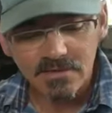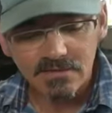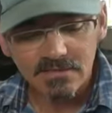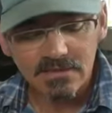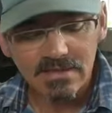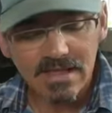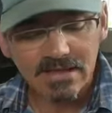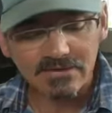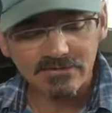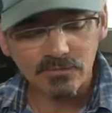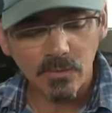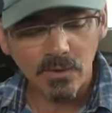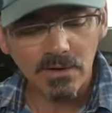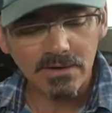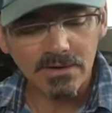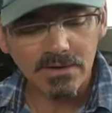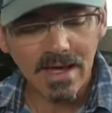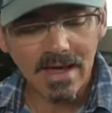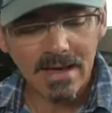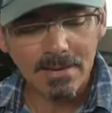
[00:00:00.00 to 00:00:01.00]
The last
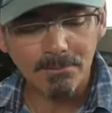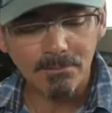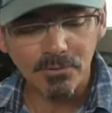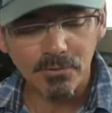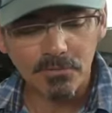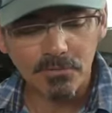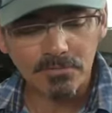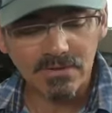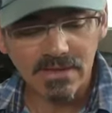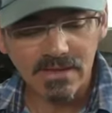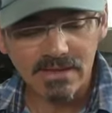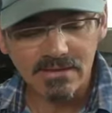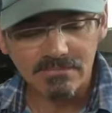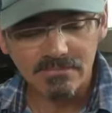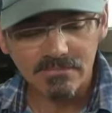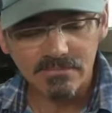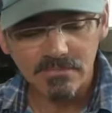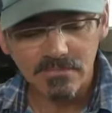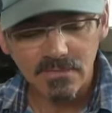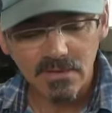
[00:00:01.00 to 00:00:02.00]
one, hyperbole,
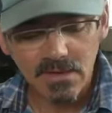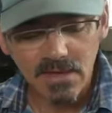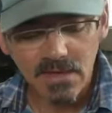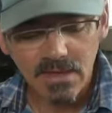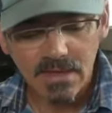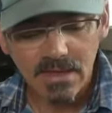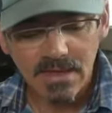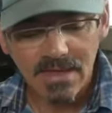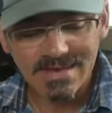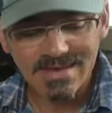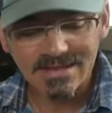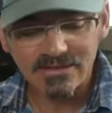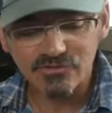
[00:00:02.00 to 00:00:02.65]
an